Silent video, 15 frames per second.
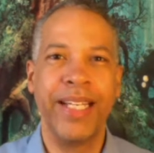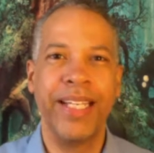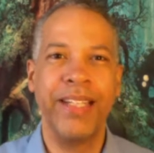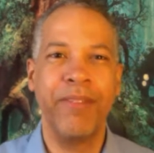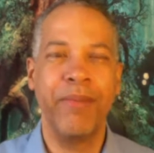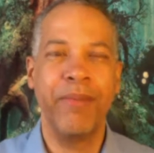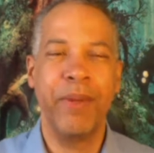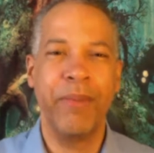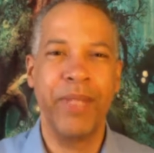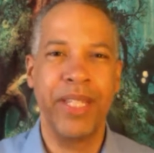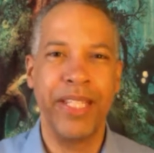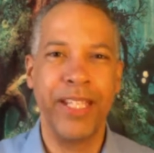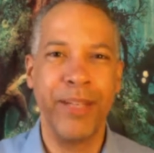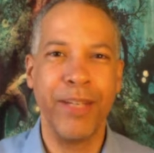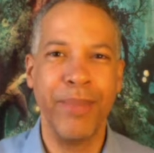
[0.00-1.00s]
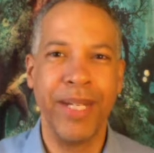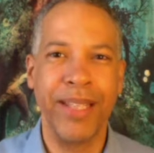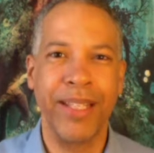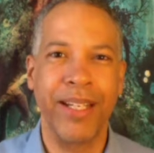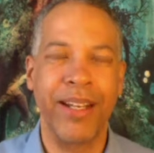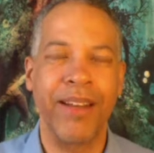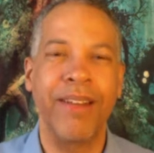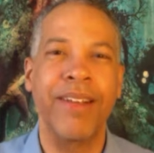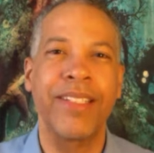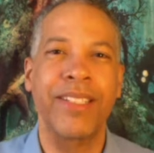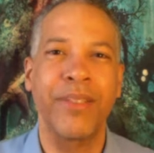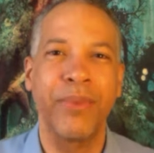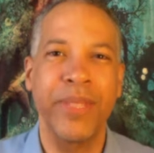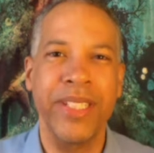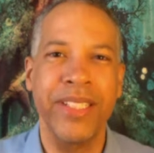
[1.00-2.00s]
And when we think about the
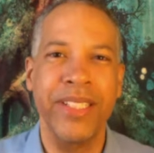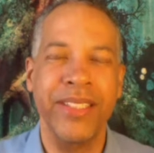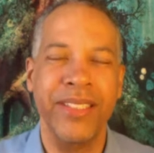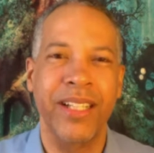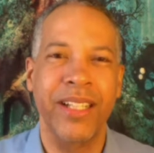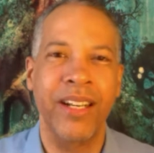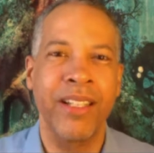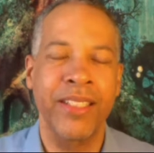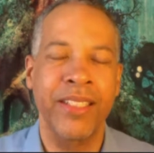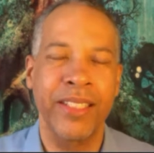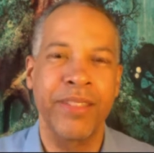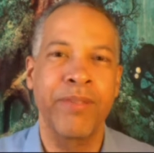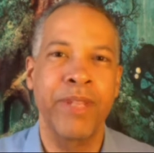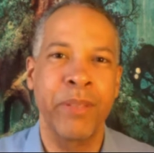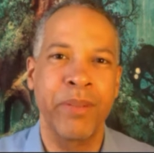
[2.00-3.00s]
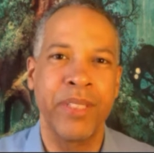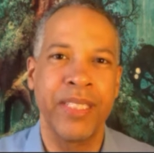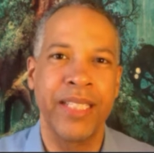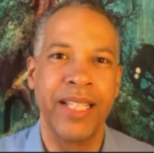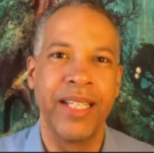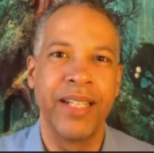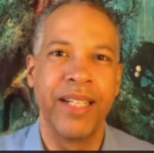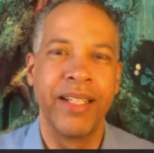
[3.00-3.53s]
closet, what does the closet represent?